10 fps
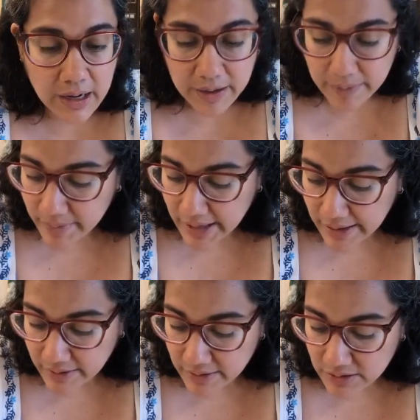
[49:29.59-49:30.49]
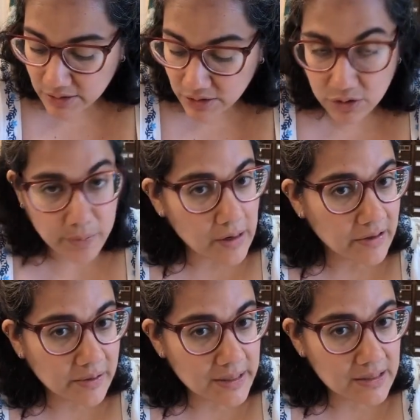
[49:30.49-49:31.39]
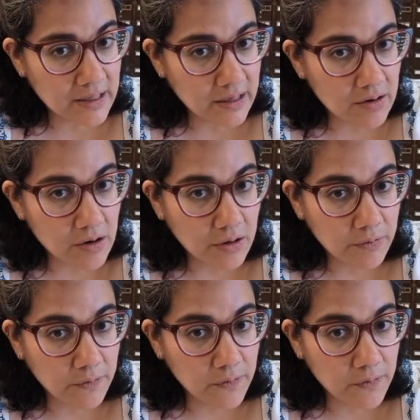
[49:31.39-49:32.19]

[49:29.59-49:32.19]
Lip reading: and you'll probably be seeing all